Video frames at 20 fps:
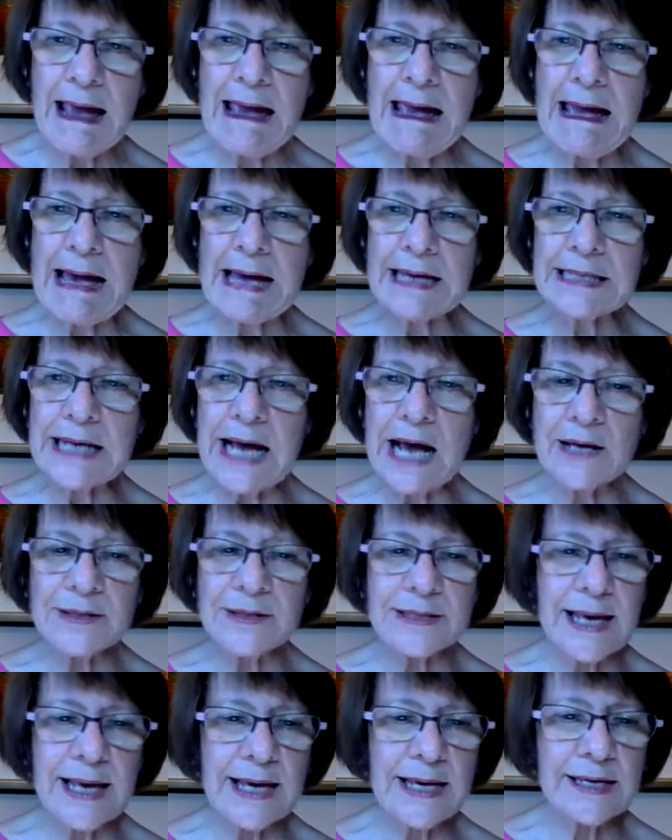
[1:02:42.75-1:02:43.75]
and I'll
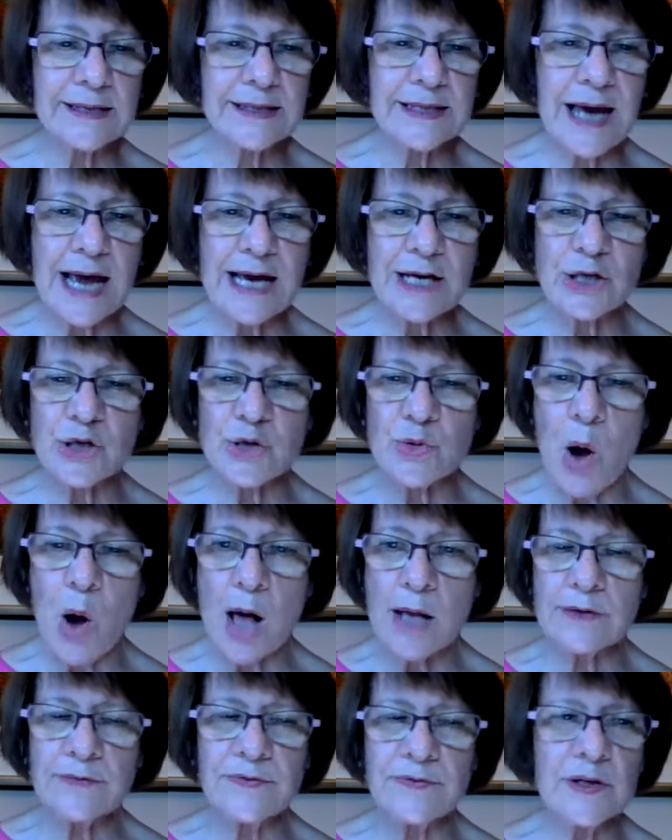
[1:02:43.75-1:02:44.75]
say good night to
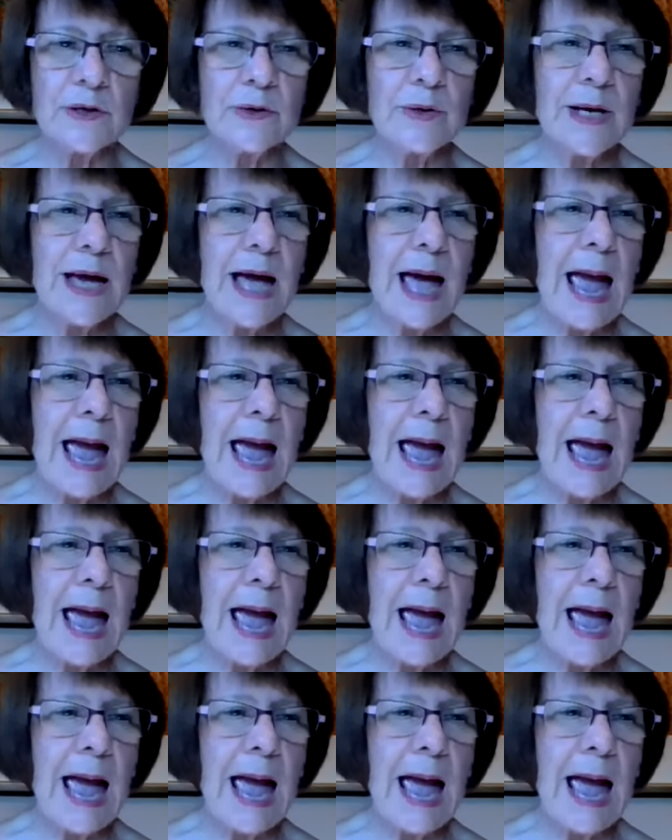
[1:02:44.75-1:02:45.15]
all of you,